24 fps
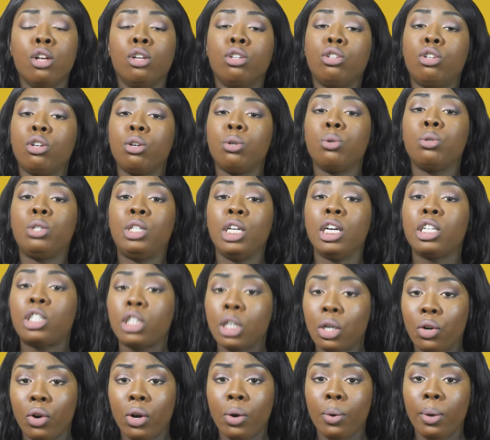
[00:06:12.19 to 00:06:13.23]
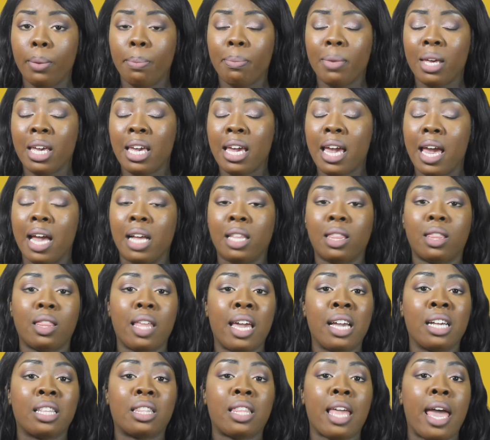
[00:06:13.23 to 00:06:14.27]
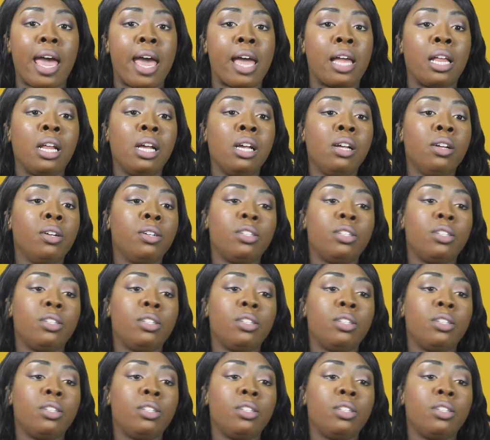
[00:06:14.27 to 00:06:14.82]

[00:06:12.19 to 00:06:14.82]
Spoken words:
Do you disagree with me and think that